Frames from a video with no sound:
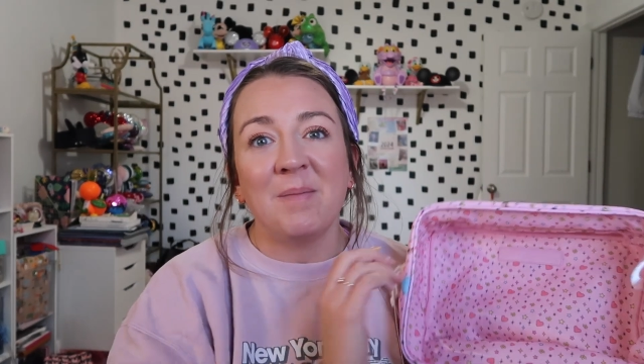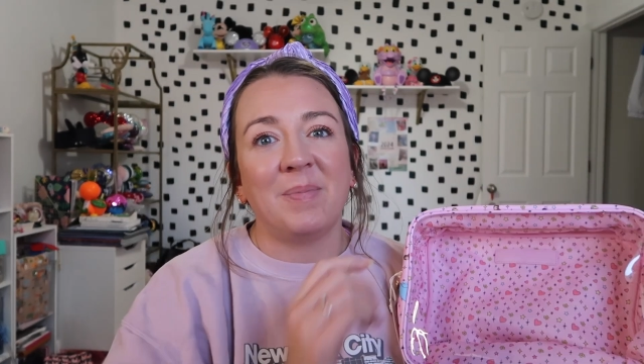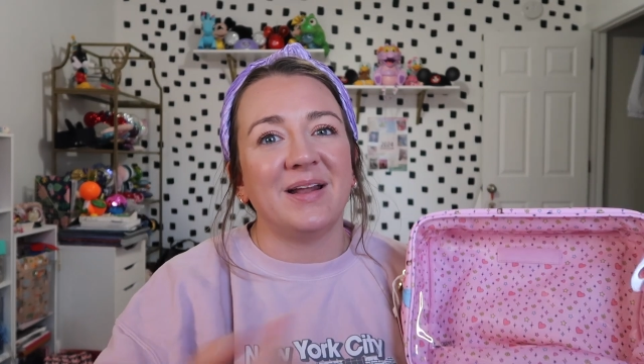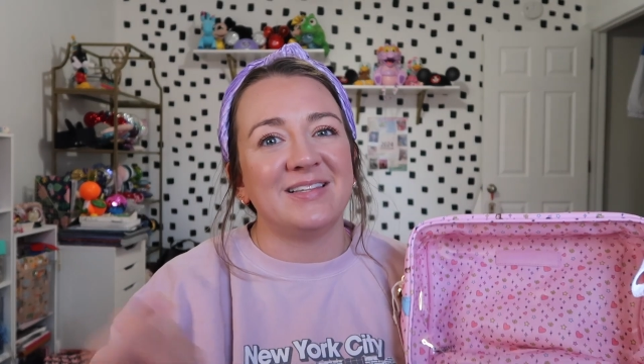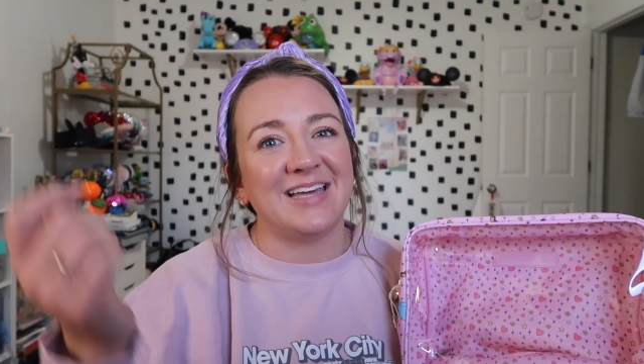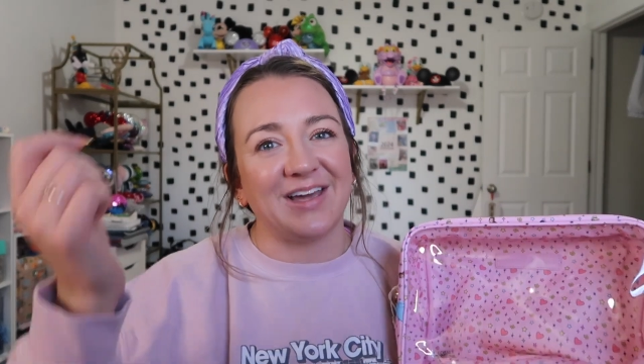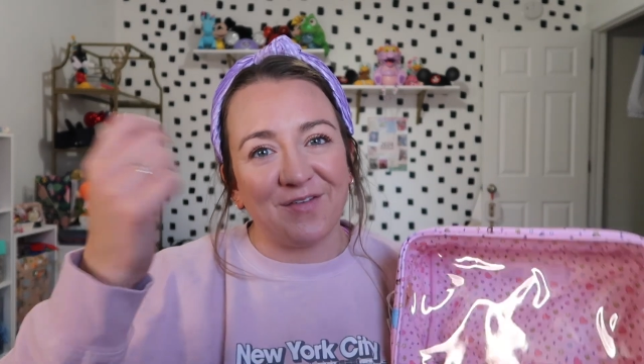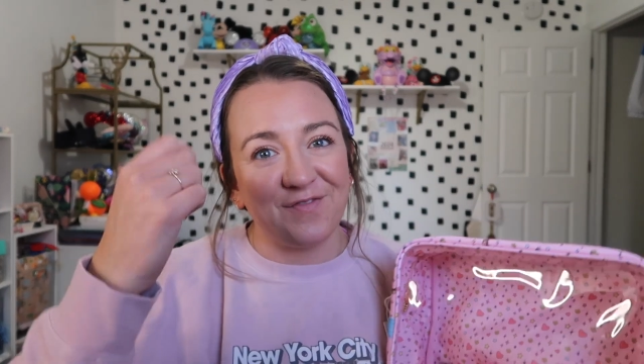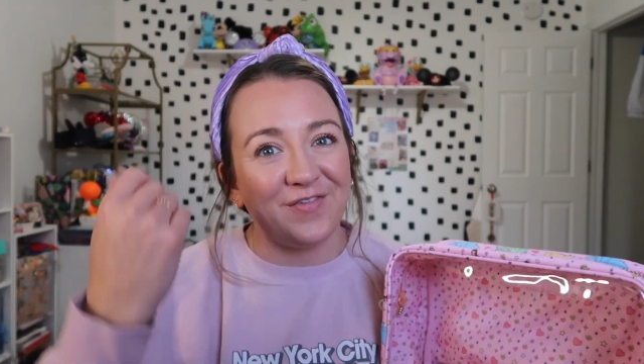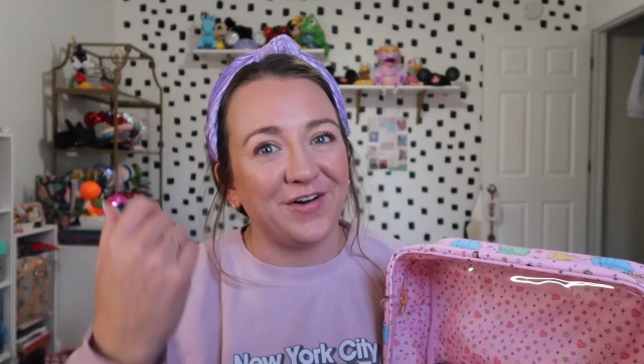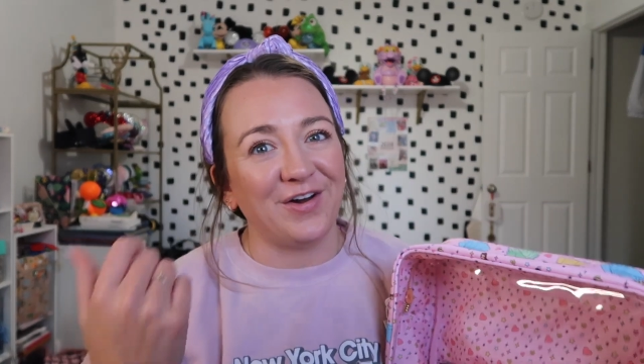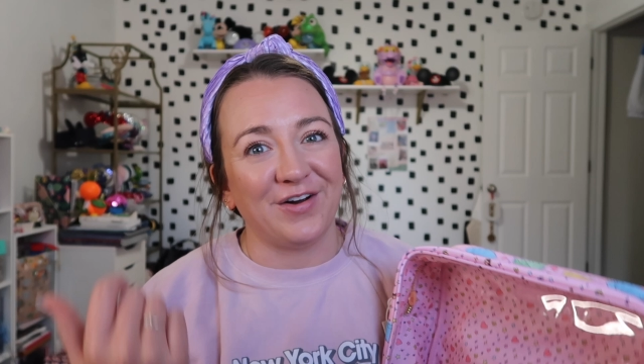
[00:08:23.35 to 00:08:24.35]
but it's like
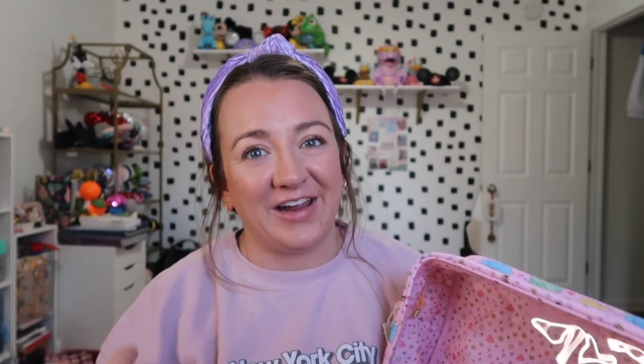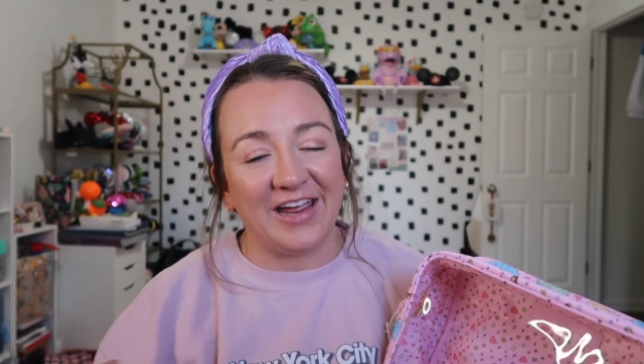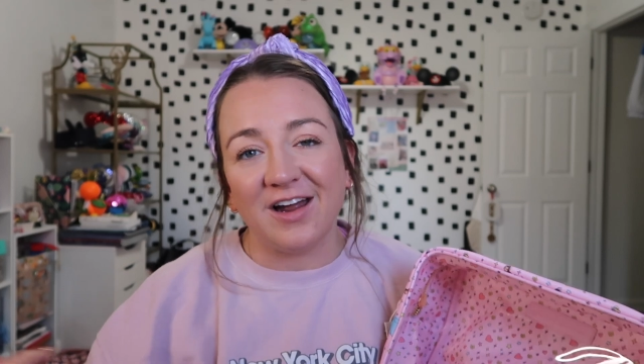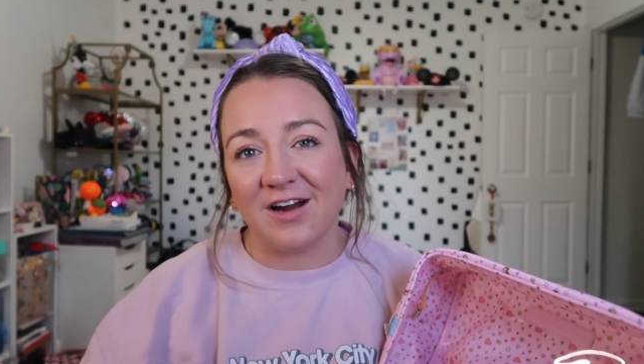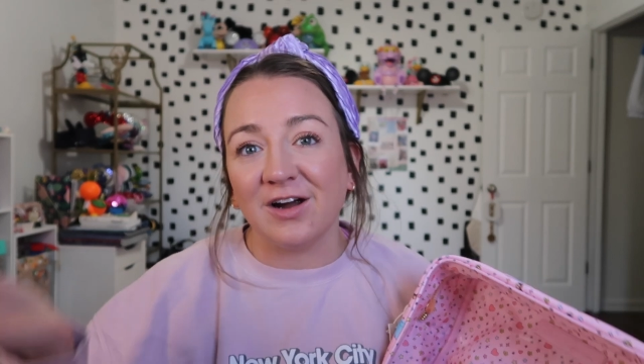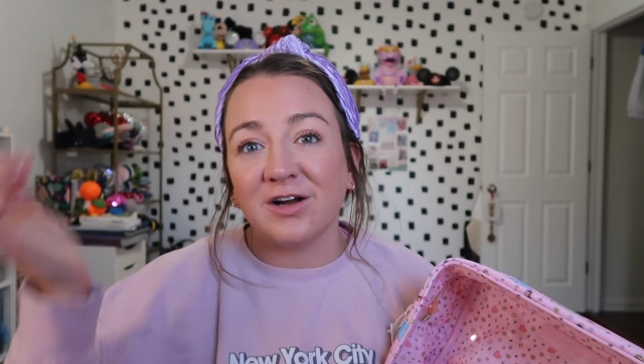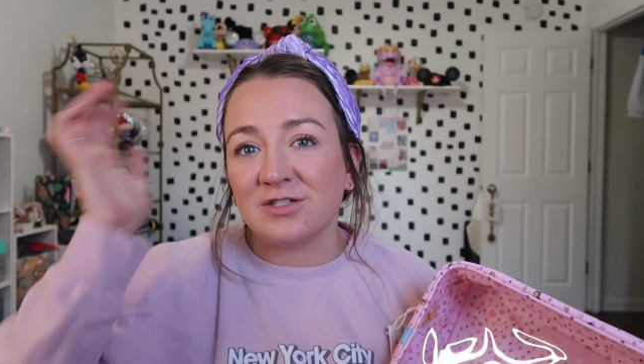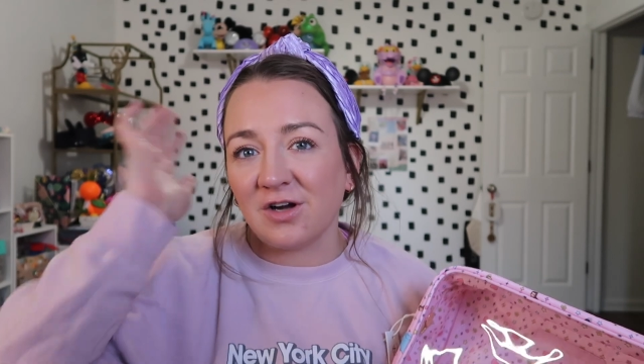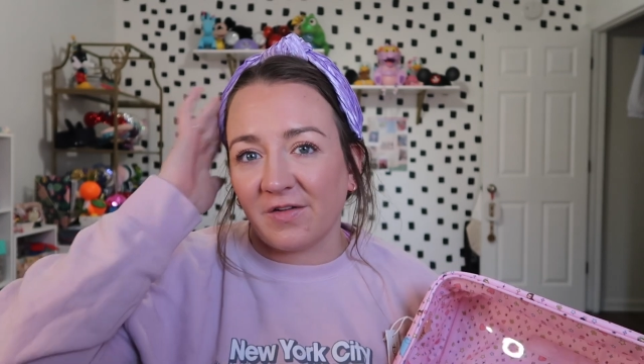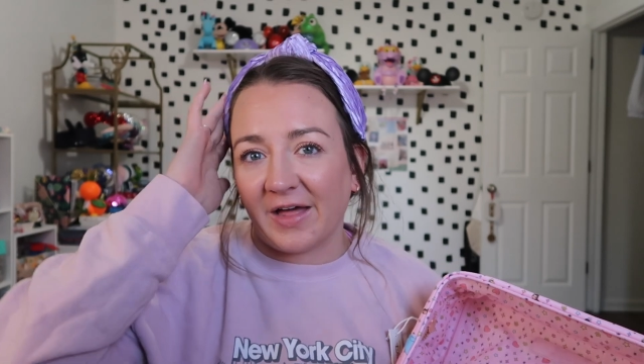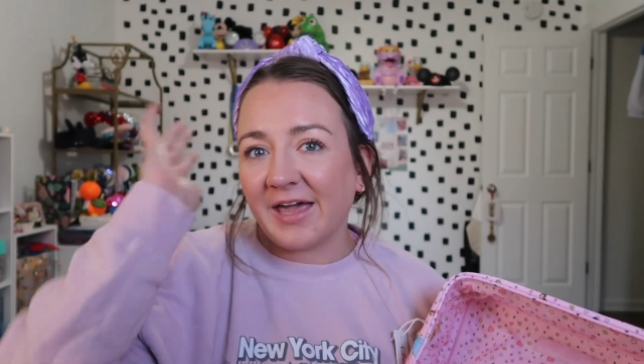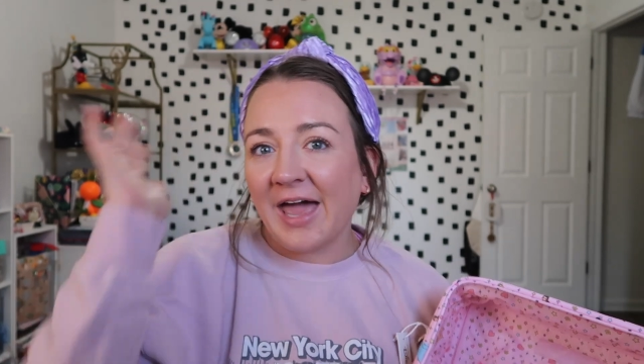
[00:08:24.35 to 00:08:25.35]
for your ears
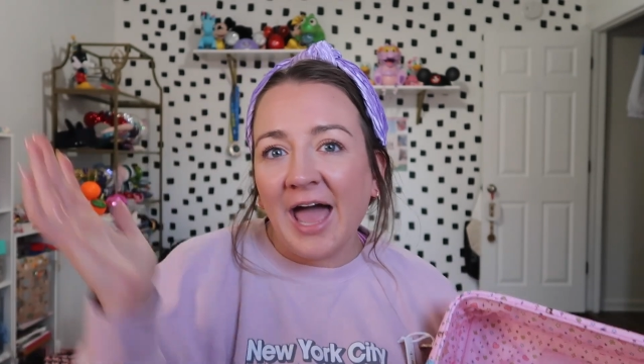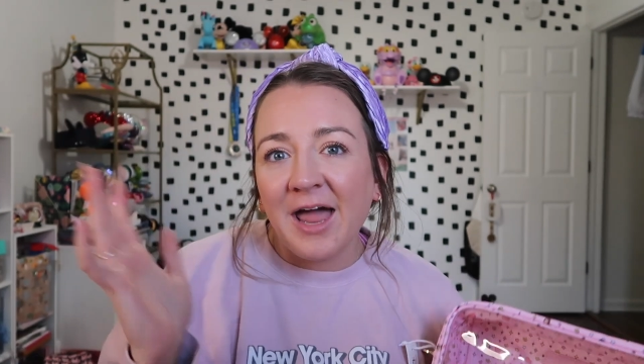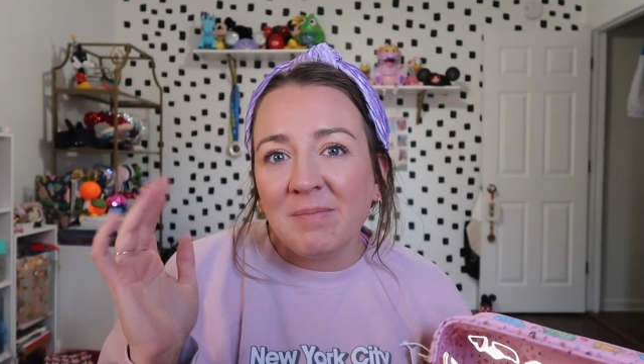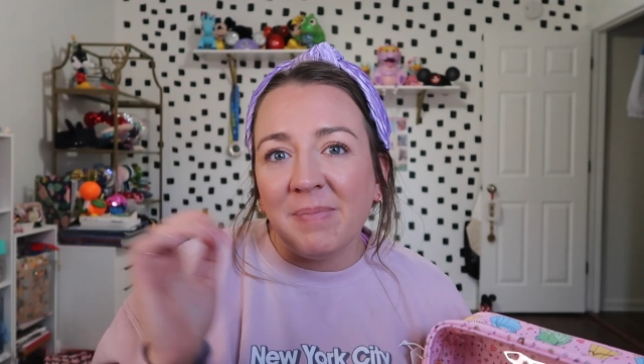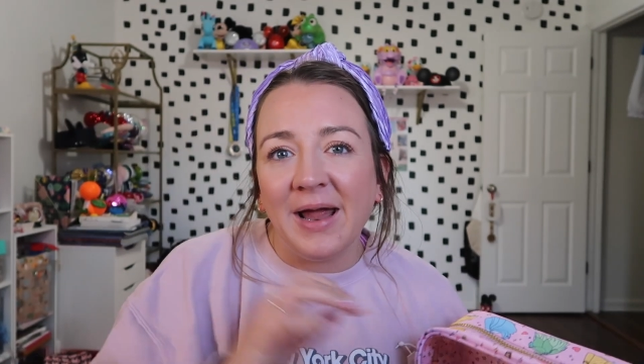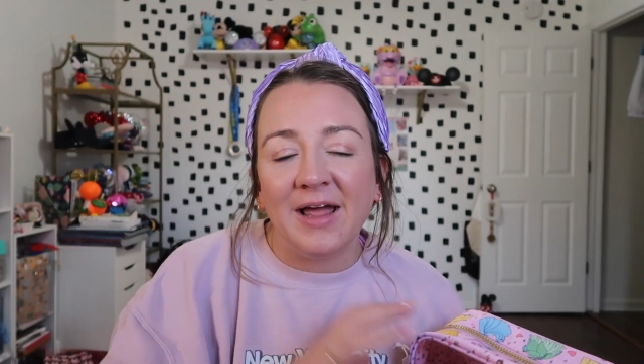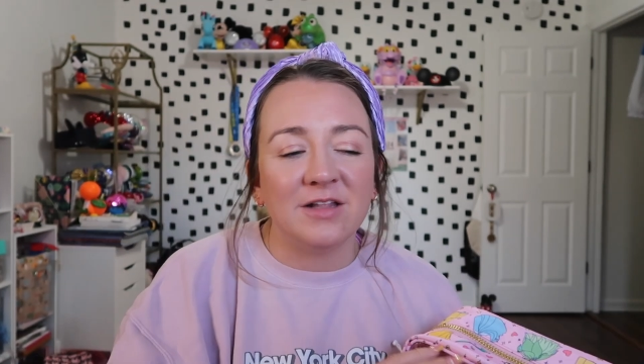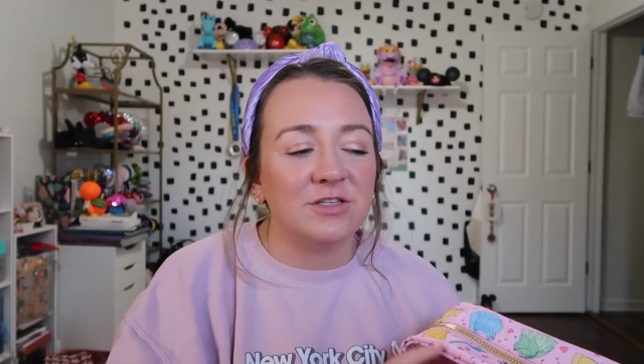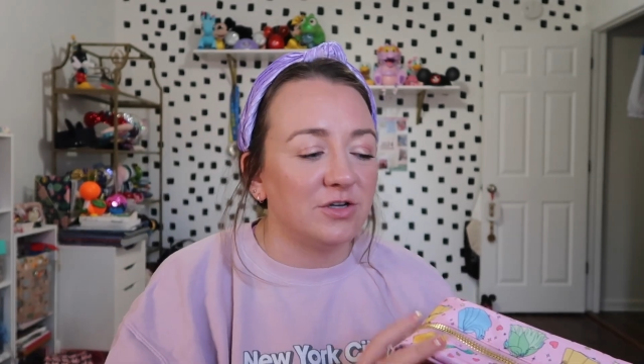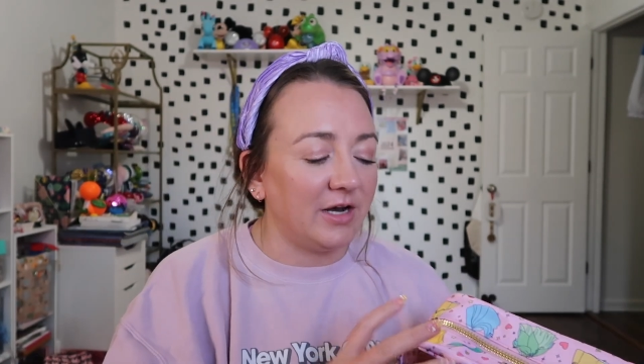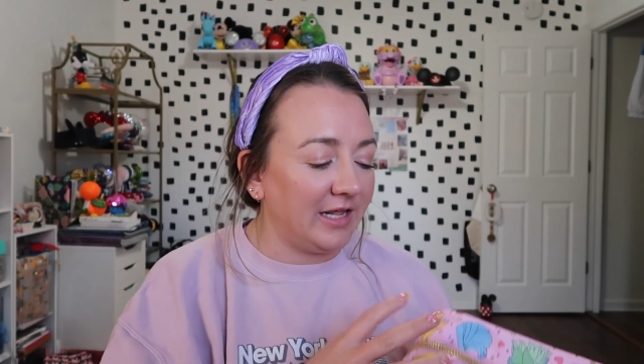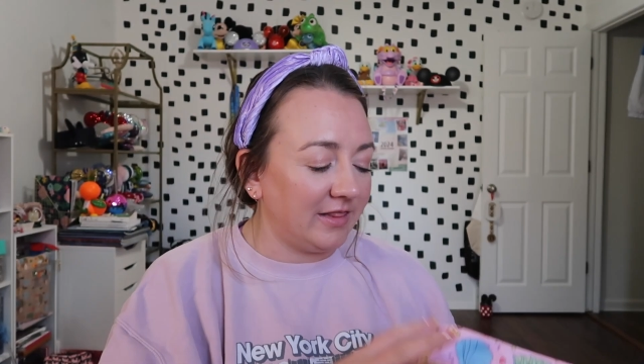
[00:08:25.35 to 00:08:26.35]
or like
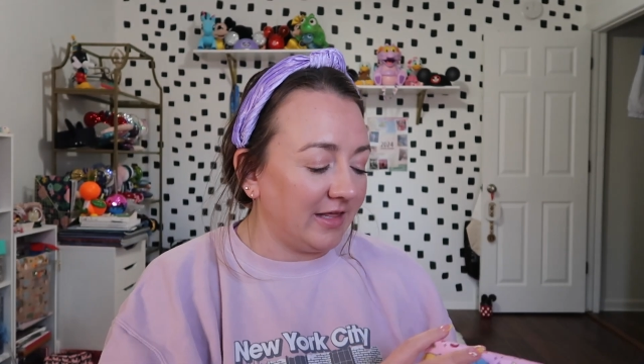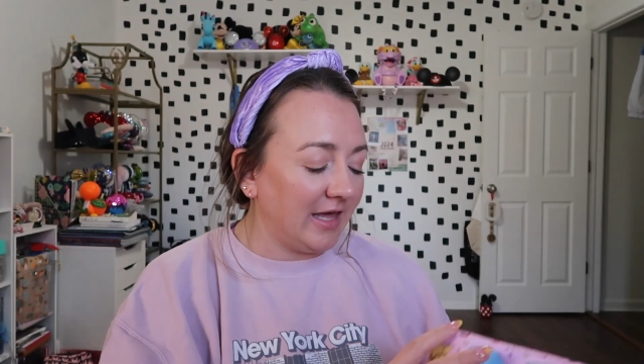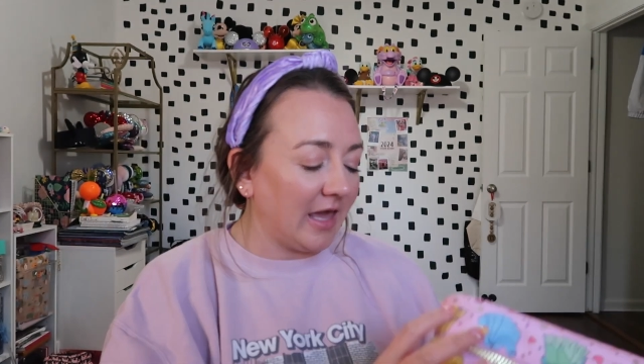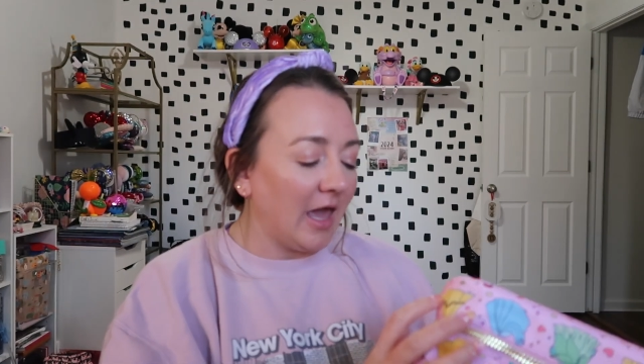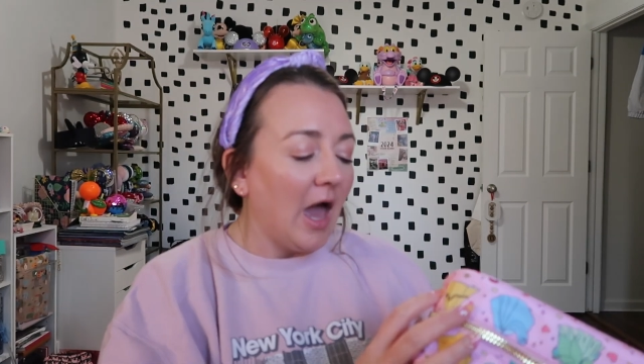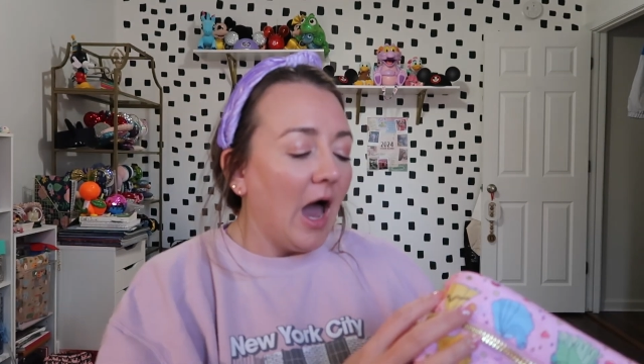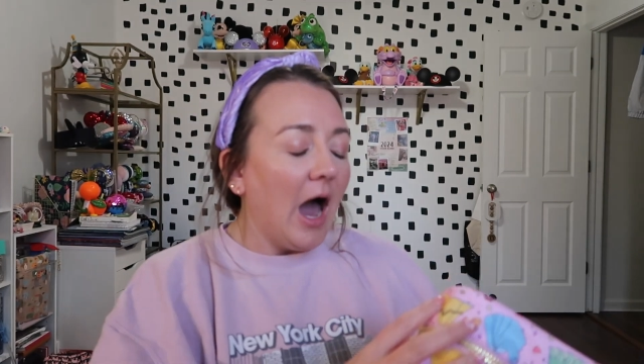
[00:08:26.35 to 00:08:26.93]
headbands or anything.